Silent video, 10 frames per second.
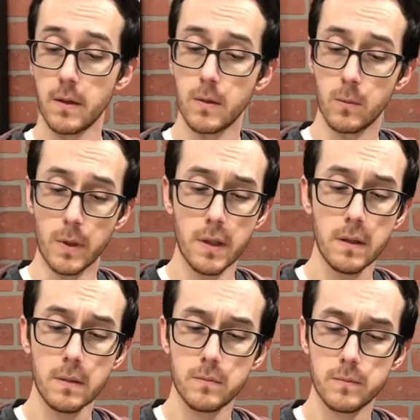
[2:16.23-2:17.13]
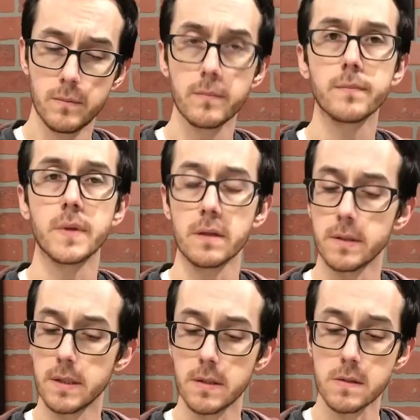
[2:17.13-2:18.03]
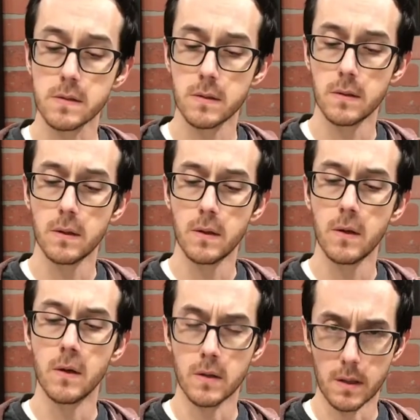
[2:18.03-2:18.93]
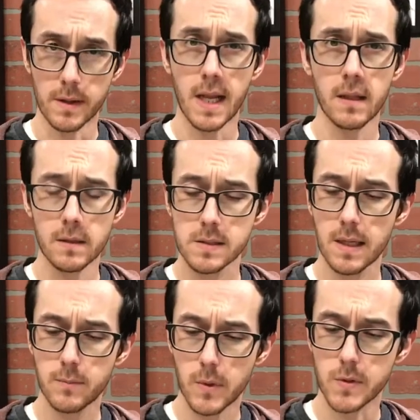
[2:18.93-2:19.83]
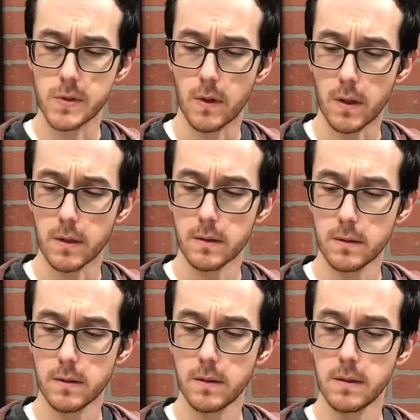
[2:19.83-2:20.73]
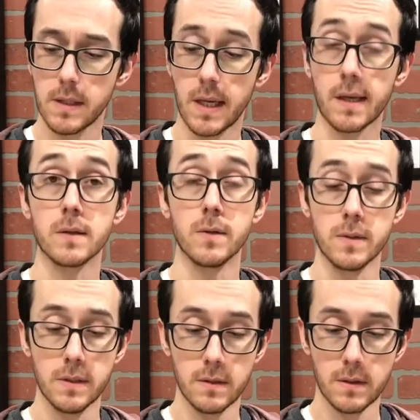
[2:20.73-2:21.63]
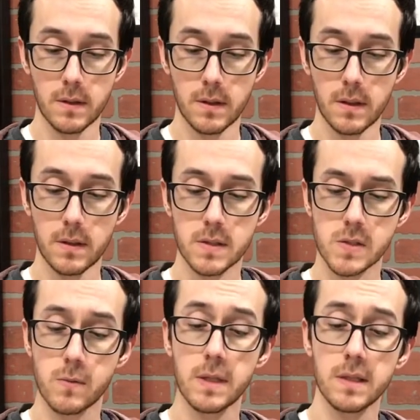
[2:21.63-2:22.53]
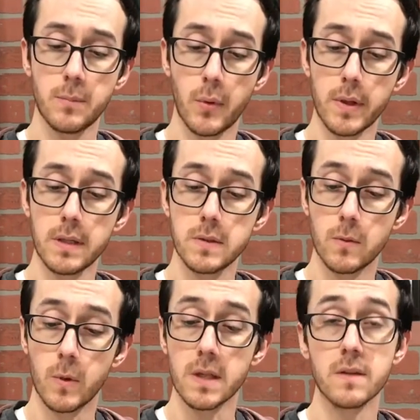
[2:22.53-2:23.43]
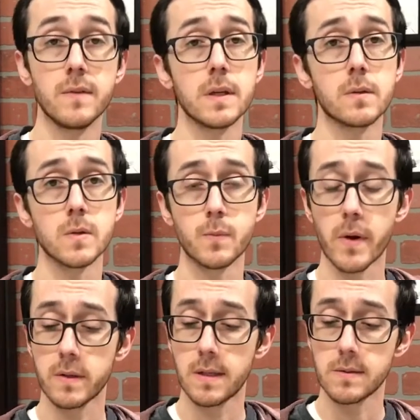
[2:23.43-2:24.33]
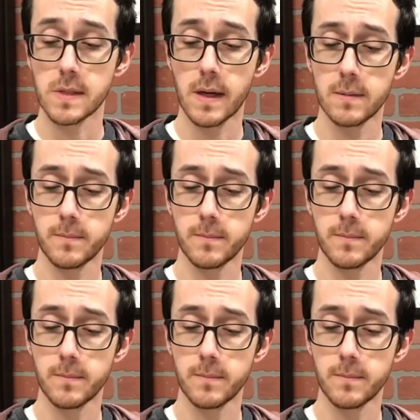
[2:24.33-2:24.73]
Well, there it is. And that looks like Mo's car, Hank noted, discreetly pointing to one of the vehicles parked outside.